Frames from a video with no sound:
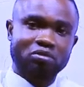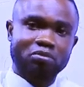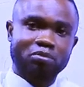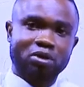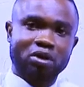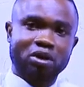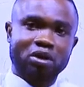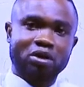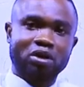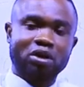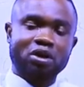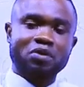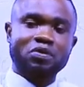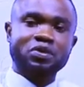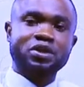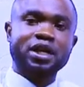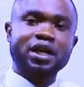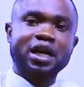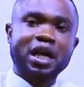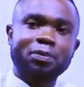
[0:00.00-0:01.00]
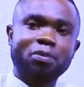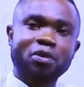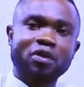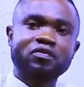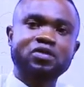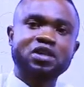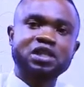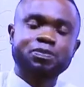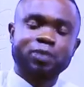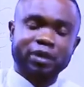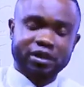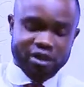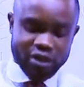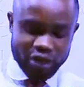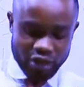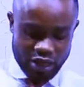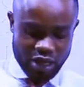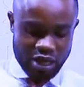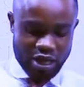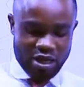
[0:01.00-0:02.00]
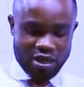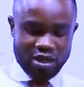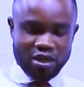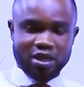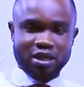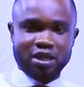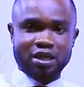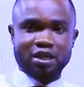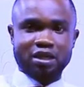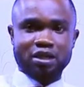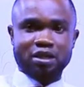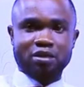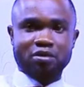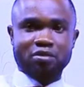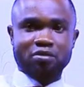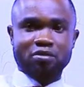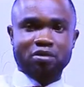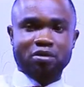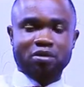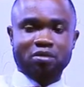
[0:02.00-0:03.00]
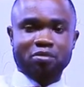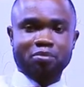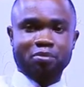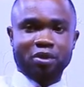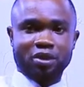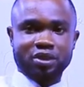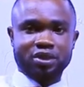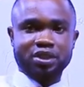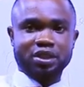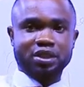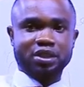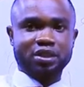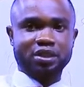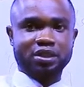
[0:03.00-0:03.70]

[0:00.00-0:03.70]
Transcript: But with the help of this particular button,